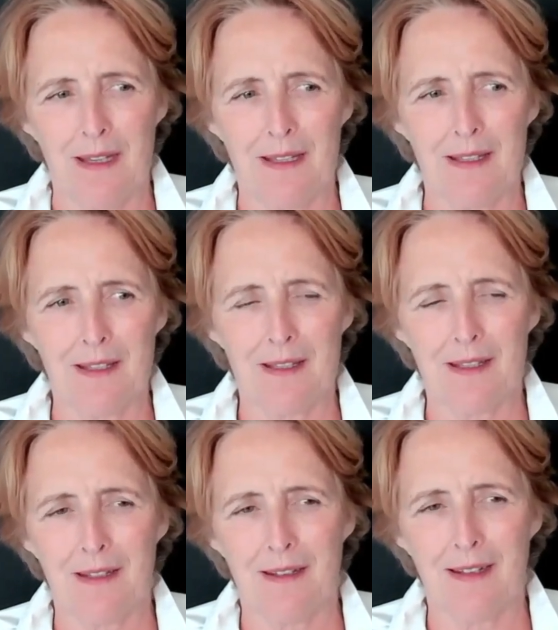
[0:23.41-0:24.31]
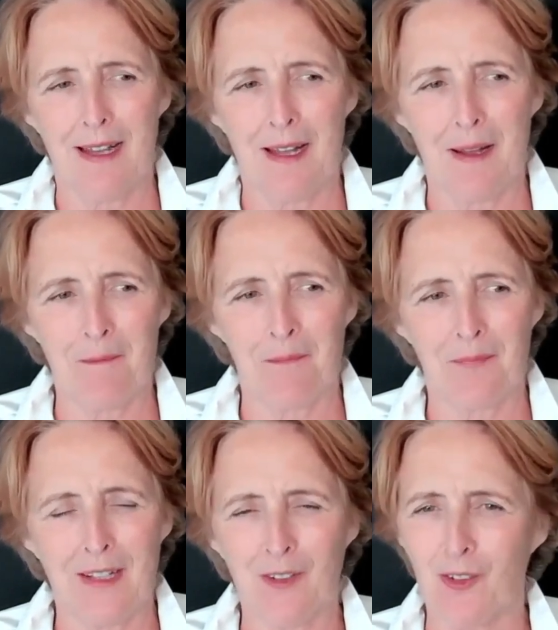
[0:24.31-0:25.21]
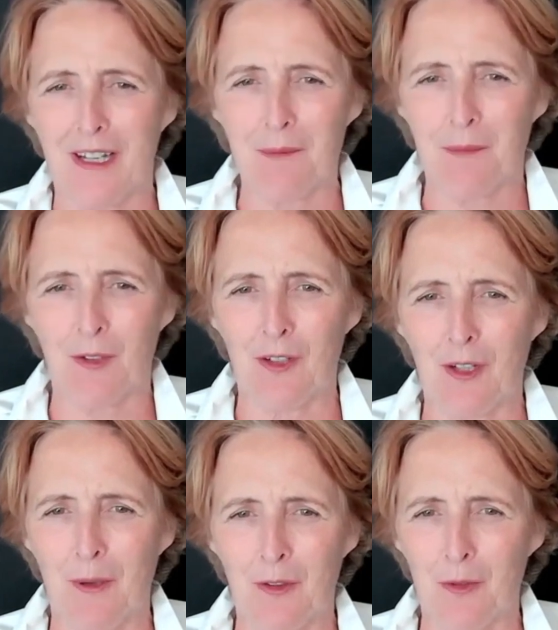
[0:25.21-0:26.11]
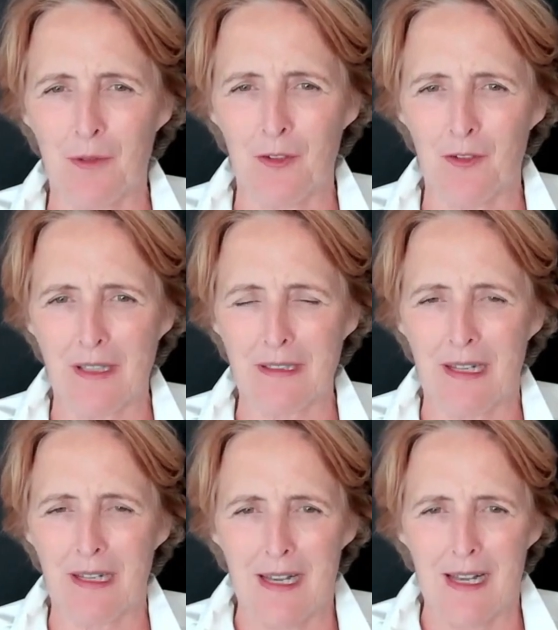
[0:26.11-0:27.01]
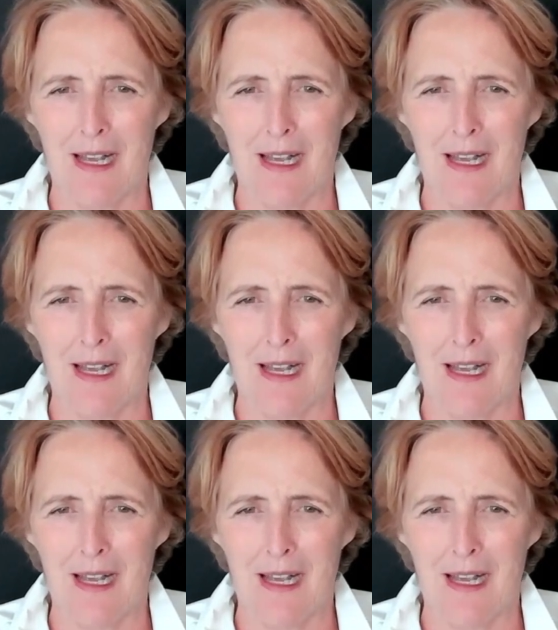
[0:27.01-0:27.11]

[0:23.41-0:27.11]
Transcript: his um, excitement about the project.